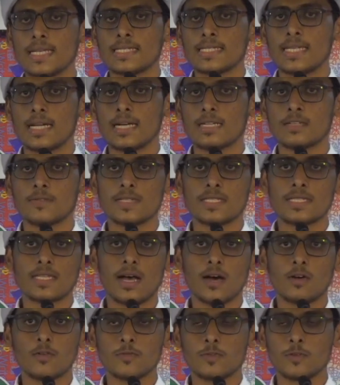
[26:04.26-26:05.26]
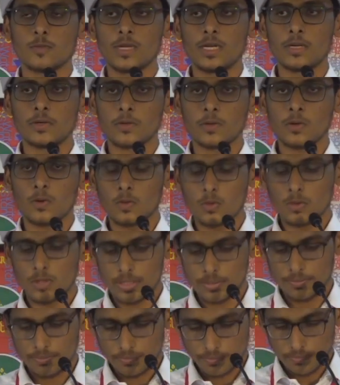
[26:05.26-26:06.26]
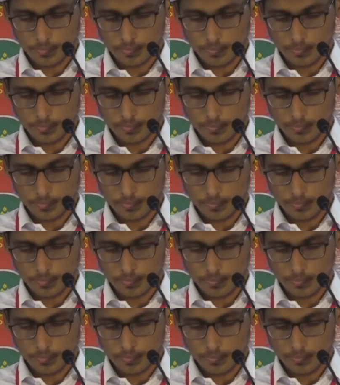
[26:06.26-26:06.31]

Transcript: started with awfu bil-uqud.